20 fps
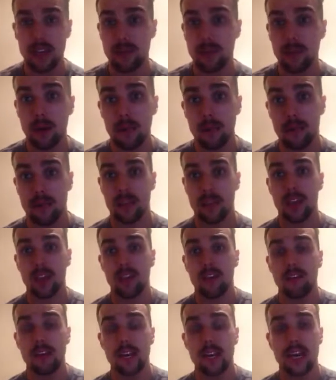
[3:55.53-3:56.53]
You might be thinking
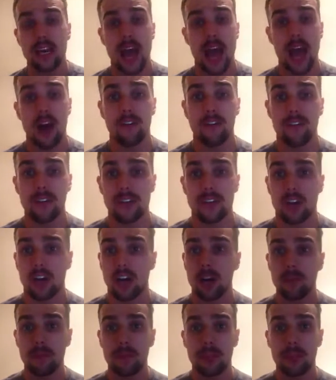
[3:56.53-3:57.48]
you're eating a healthy diet,